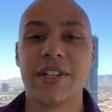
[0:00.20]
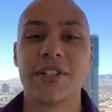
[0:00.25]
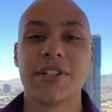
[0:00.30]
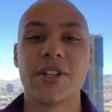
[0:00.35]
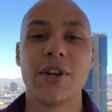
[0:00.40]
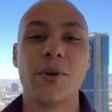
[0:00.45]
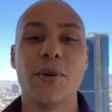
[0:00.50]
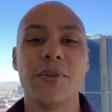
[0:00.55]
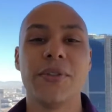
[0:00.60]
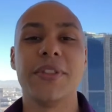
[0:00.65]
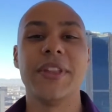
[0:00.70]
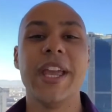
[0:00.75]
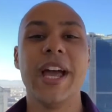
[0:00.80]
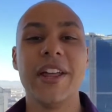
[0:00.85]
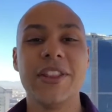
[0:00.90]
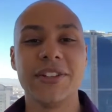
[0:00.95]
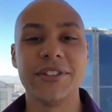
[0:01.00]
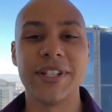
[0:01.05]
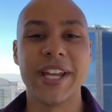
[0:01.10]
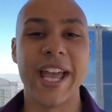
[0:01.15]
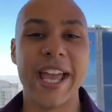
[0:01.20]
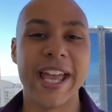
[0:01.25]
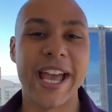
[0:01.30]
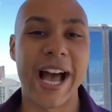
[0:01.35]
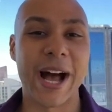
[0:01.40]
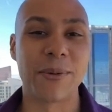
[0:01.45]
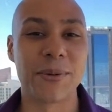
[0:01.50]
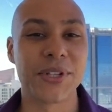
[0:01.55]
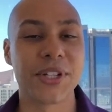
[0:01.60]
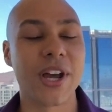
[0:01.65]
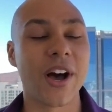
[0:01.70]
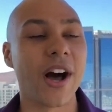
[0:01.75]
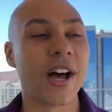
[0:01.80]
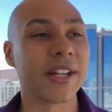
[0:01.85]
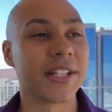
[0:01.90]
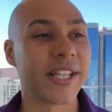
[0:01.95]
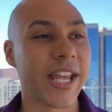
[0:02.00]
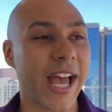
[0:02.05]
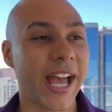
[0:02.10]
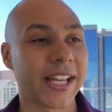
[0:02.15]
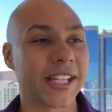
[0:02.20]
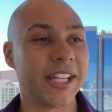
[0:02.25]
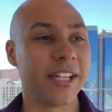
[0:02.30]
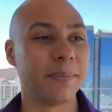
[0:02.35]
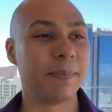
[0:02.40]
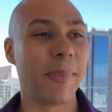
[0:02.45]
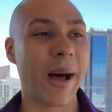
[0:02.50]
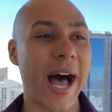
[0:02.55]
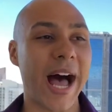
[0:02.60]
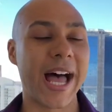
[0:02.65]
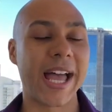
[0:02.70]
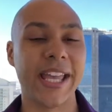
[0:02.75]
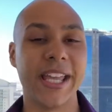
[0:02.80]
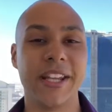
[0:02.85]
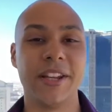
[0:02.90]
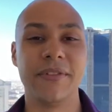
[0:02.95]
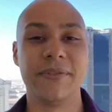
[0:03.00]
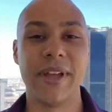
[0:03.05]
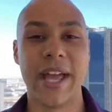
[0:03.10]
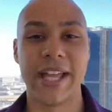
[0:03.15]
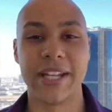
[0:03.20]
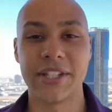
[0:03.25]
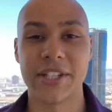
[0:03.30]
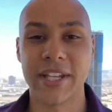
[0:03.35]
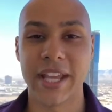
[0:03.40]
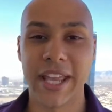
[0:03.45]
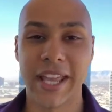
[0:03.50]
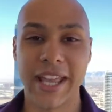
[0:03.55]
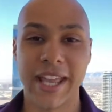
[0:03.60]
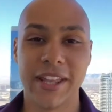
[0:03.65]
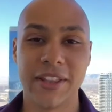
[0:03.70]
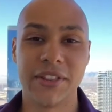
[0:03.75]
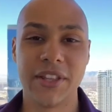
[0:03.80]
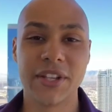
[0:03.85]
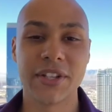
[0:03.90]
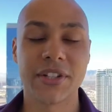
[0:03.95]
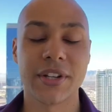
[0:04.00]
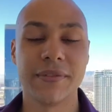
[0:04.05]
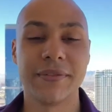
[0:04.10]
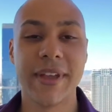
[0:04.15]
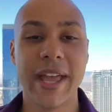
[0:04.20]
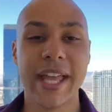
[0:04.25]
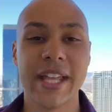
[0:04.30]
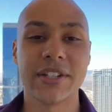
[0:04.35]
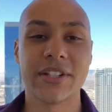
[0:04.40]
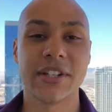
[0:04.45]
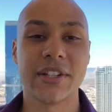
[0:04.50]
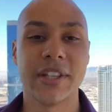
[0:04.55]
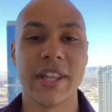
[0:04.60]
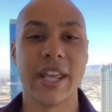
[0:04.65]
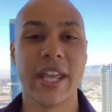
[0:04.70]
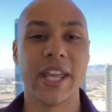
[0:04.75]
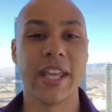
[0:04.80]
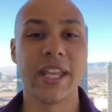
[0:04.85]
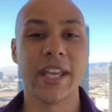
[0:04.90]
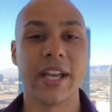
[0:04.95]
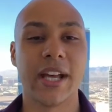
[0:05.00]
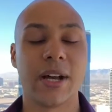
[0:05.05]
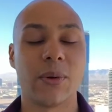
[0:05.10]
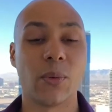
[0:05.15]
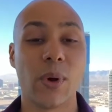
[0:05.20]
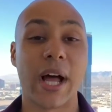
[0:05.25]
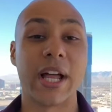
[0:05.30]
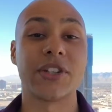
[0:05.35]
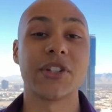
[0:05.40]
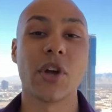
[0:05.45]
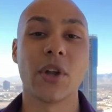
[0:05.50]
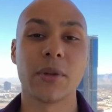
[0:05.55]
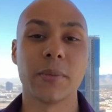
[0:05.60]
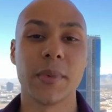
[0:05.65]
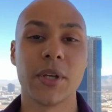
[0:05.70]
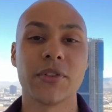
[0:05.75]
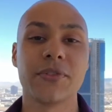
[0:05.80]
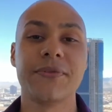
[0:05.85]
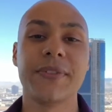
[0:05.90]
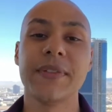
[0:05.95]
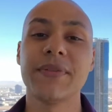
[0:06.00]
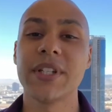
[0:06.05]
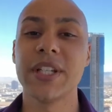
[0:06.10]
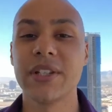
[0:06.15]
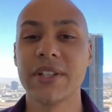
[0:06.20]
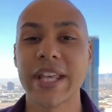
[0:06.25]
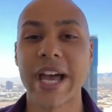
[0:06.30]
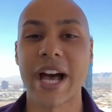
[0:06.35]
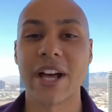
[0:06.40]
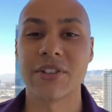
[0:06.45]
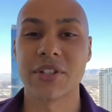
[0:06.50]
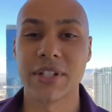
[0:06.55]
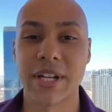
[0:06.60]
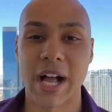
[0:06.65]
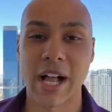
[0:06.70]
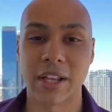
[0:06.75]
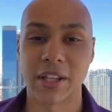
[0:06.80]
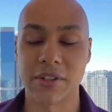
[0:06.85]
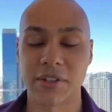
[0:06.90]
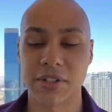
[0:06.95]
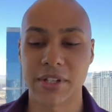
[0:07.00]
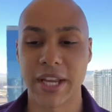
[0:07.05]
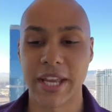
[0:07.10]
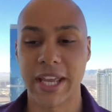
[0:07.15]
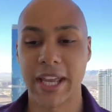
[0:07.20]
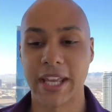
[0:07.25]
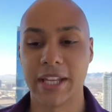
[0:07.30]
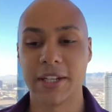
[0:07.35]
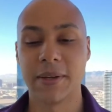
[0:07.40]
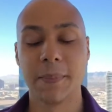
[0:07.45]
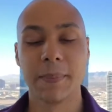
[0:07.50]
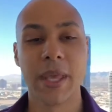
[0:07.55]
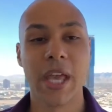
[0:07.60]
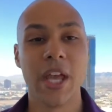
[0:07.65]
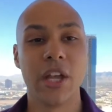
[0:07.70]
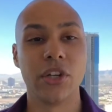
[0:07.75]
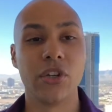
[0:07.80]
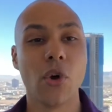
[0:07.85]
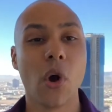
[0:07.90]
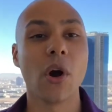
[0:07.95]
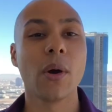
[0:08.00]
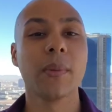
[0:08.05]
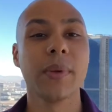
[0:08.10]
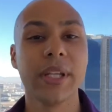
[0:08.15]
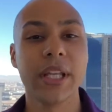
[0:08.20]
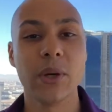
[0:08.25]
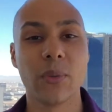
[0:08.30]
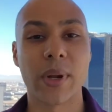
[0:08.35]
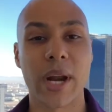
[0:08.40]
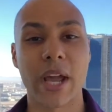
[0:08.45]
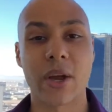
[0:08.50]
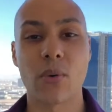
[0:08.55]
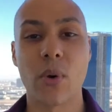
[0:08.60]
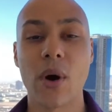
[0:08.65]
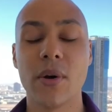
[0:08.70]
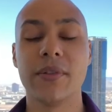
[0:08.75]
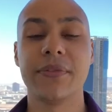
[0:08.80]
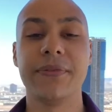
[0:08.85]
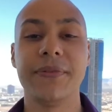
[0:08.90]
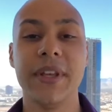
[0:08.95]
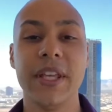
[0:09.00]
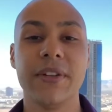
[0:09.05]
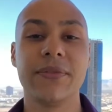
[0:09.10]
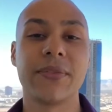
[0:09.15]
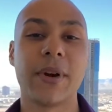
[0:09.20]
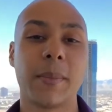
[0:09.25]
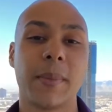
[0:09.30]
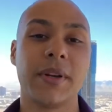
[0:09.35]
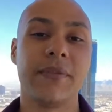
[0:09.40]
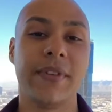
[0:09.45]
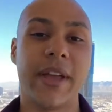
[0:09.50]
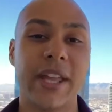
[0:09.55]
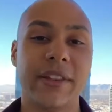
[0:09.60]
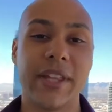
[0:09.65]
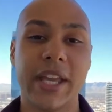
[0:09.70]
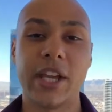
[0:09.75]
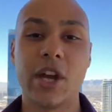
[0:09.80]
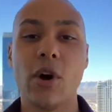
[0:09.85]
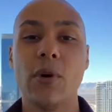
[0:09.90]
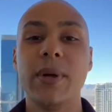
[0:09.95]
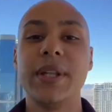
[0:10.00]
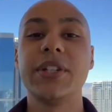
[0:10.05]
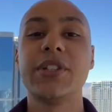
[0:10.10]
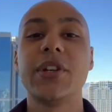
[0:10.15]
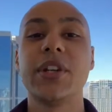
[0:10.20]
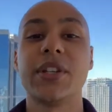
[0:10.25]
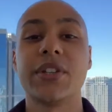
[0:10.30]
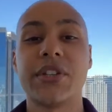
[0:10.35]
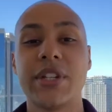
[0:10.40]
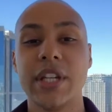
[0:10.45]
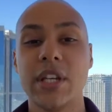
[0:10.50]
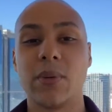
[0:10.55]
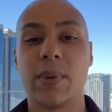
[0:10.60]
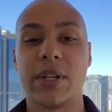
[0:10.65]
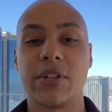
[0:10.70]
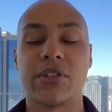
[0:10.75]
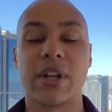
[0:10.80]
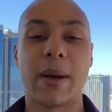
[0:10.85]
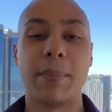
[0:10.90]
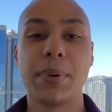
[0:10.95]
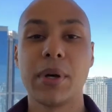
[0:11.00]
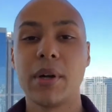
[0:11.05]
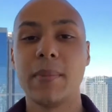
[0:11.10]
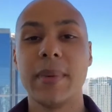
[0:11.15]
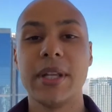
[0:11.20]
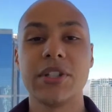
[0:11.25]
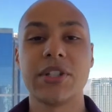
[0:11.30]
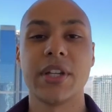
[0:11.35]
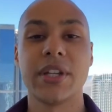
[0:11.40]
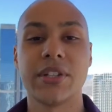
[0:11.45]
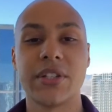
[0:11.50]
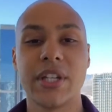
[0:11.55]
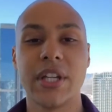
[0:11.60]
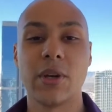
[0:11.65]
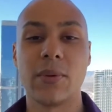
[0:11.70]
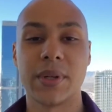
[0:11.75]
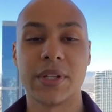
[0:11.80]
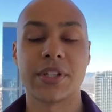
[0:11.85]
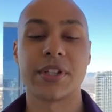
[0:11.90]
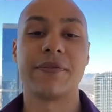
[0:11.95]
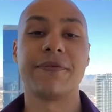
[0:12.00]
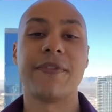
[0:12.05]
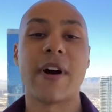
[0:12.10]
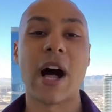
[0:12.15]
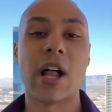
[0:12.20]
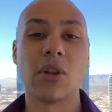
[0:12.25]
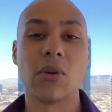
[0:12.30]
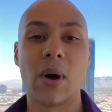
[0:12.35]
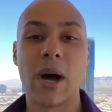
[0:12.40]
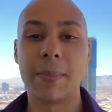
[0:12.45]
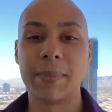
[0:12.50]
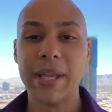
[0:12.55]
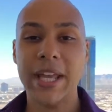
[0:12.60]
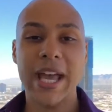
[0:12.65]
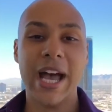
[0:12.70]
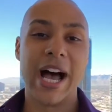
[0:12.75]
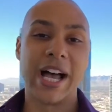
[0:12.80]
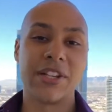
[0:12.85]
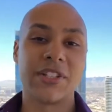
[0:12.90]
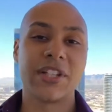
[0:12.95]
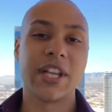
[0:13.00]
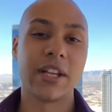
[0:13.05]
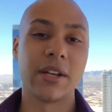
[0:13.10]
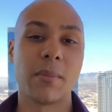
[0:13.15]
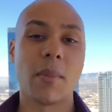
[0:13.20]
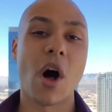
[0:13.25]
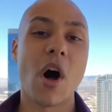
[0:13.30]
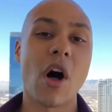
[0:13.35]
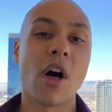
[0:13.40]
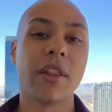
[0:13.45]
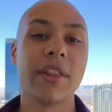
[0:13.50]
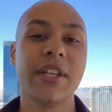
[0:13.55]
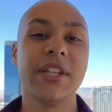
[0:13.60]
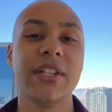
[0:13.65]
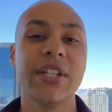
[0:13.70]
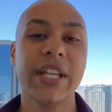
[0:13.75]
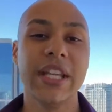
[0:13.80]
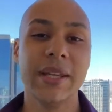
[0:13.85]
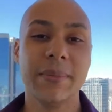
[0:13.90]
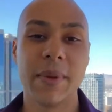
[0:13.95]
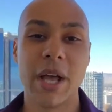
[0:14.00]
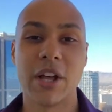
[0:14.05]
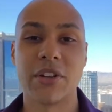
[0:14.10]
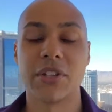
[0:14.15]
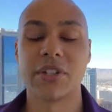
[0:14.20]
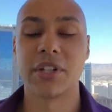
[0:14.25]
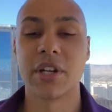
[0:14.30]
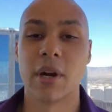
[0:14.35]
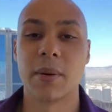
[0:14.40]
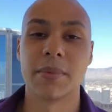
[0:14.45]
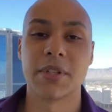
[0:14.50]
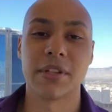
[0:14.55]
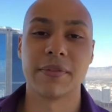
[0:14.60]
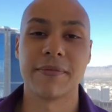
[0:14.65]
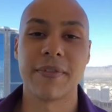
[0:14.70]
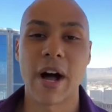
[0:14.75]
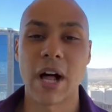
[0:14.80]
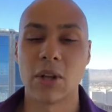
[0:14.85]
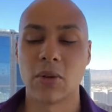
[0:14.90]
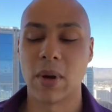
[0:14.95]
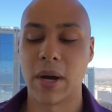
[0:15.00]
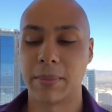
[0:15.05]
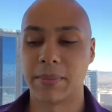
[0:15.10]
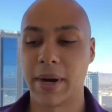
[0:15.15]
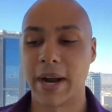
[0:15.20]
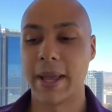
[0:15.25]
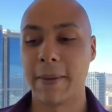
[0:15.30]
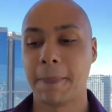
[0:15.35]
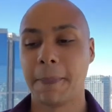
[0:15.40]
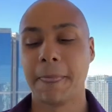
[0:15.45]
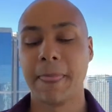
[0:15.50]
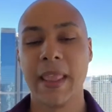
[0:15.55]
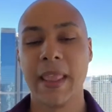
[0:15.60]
So the other day I was contacted by an event, and this event, I told them it was $15,000. And normally when I quote a fee from an event, they go into a sequence. So I put them into a sequence to follow up. I send them all these emails in terms of the follow up, right?